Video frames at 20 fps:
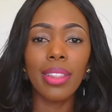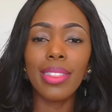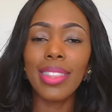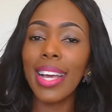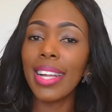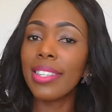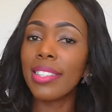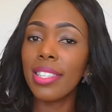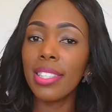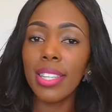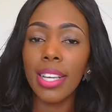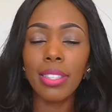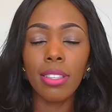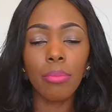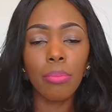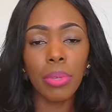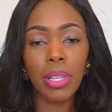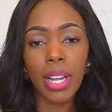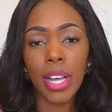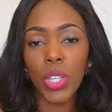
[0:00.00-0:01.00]
That just
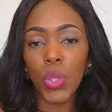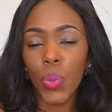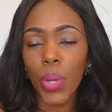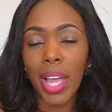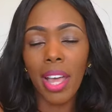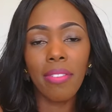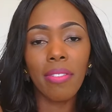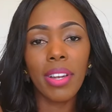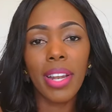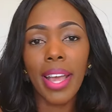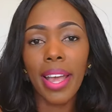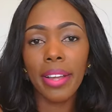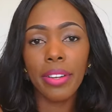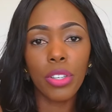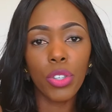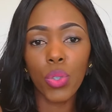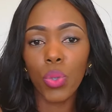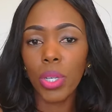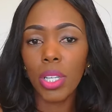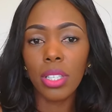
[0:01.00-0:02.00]
hasn't been us. We haven't had
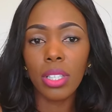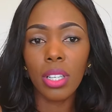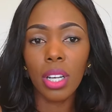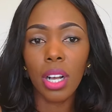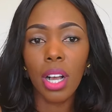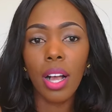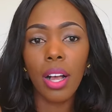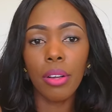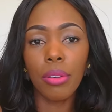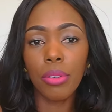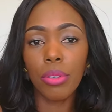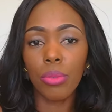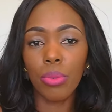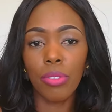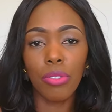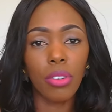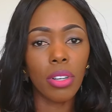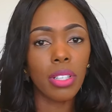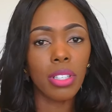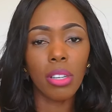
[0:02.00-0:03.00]
a joint account.
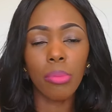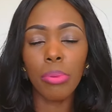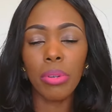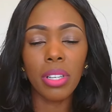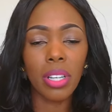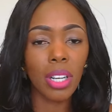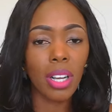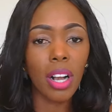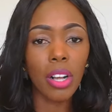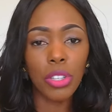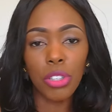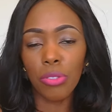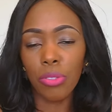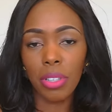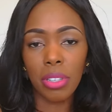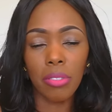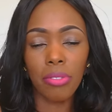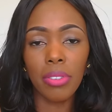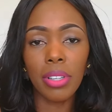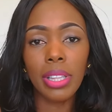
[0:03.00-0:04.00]
We've got separate accounts for
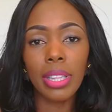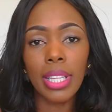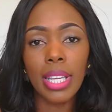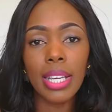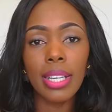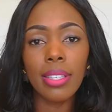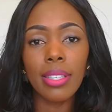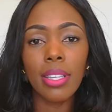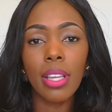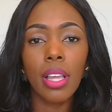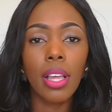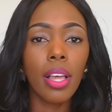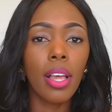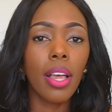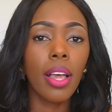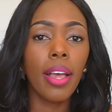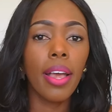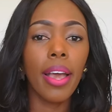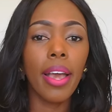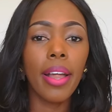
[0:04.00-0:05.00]
different things.
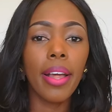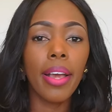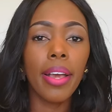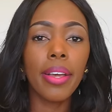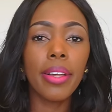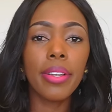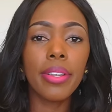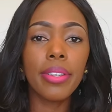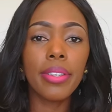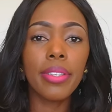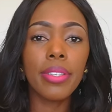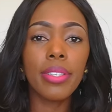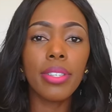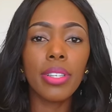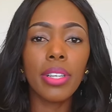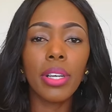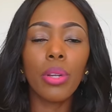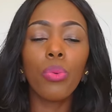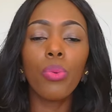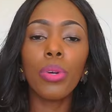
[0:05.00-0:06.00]
And
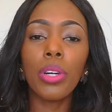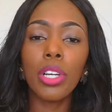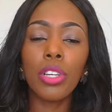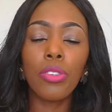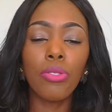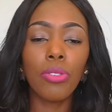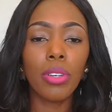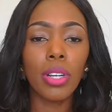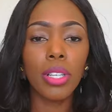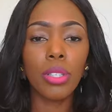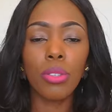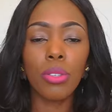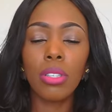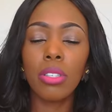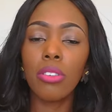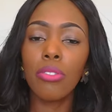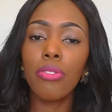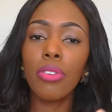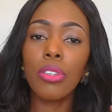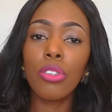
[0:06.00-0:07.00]
it works for us. So
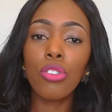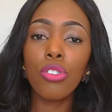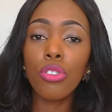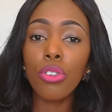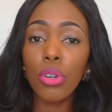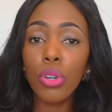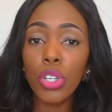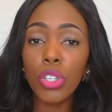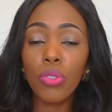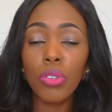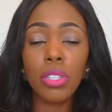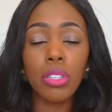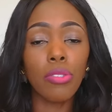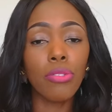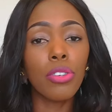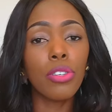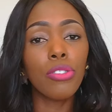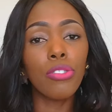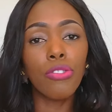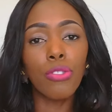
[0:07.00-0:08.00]
different strokes for
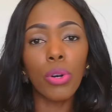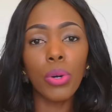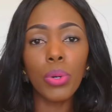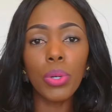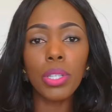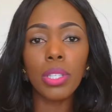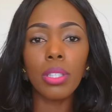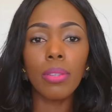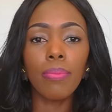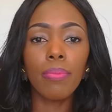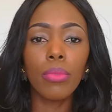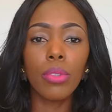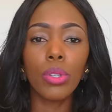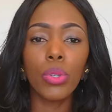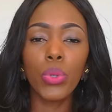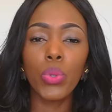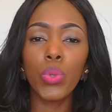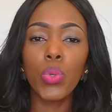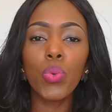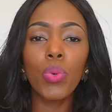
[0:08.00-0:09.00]
different folks.
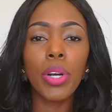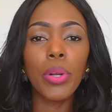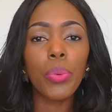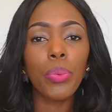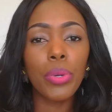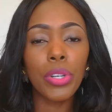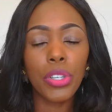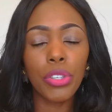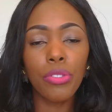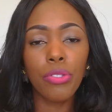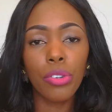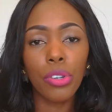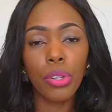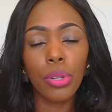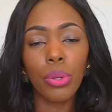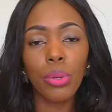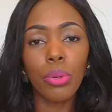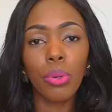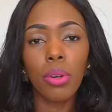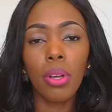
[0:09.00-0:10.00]
Do what works for
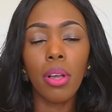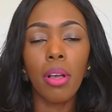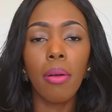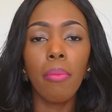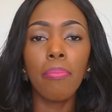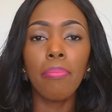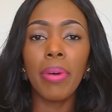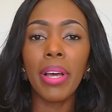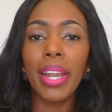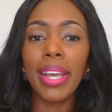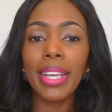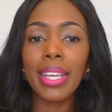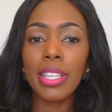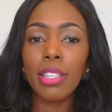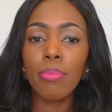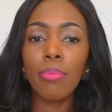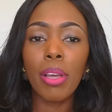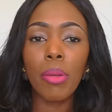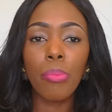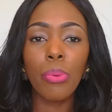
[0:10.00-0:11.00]
you. But I
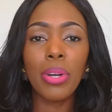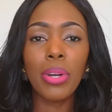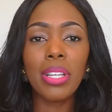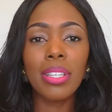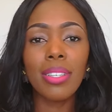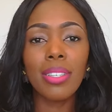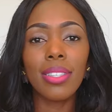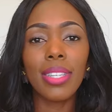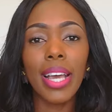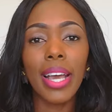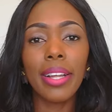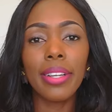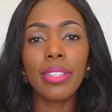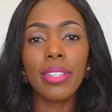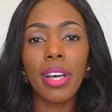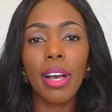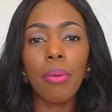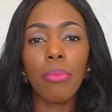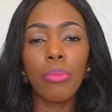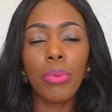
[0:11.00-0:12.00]
guess my point is that
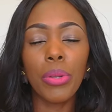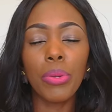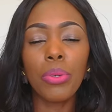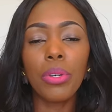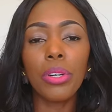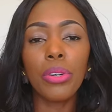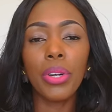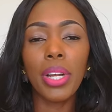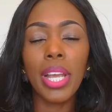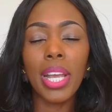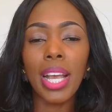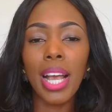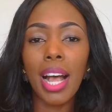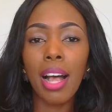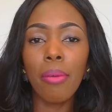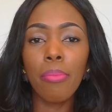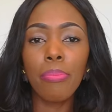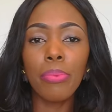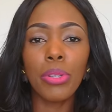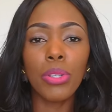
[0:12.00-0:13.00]
when you were growing
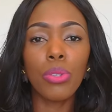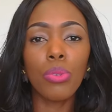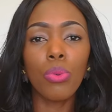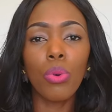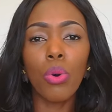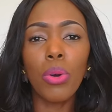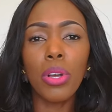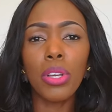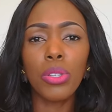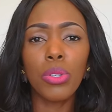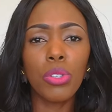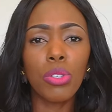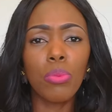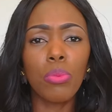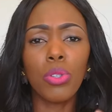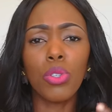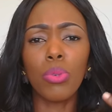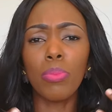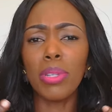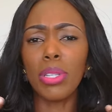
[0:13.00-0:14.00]
up, you always
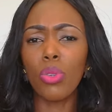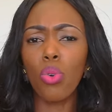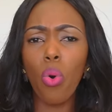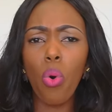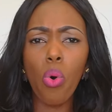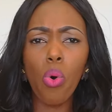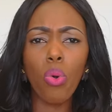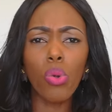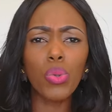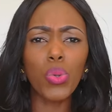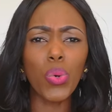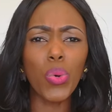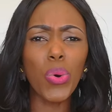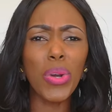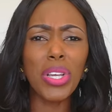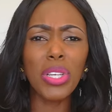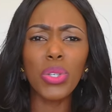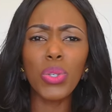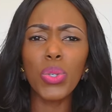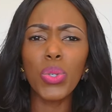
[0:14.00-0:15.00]
used to be told, you
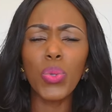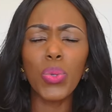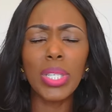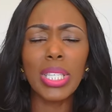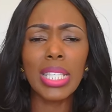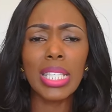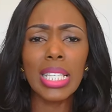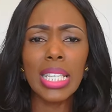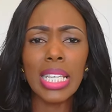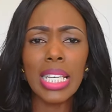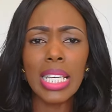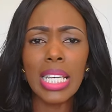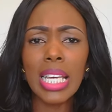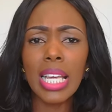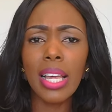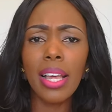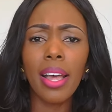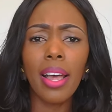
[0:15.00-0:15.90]
always used to see